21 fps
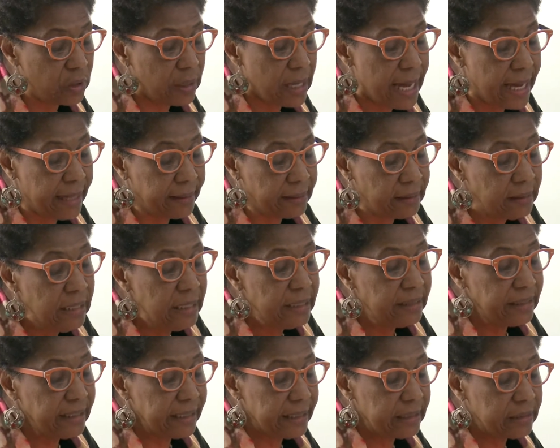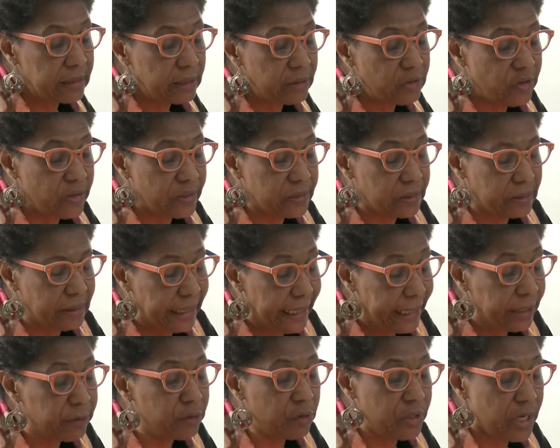Land, the
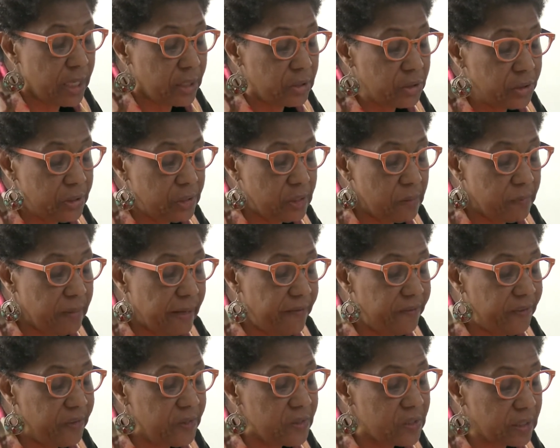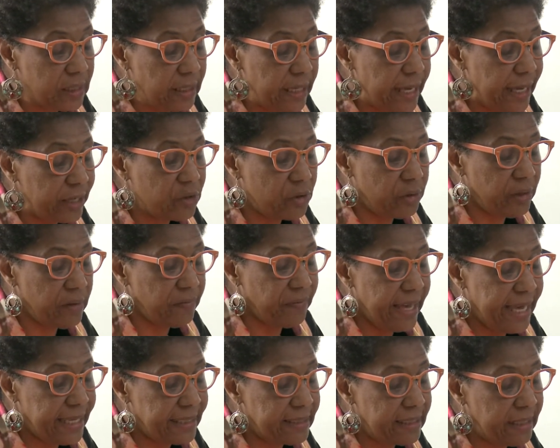introduction to my first collection of
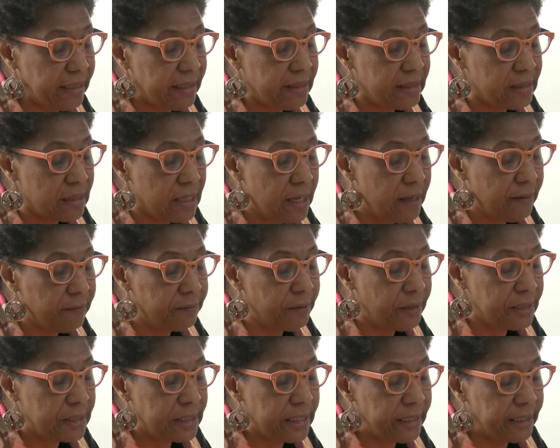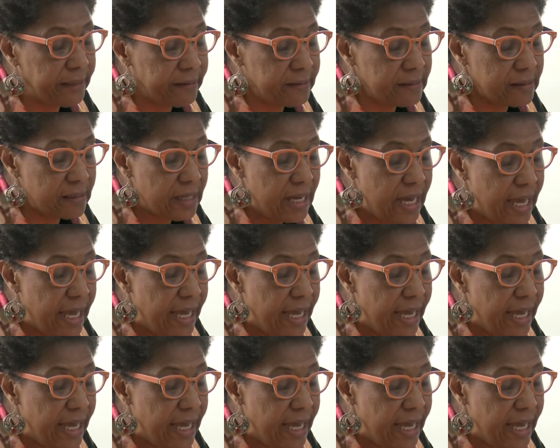essays, Frontiers,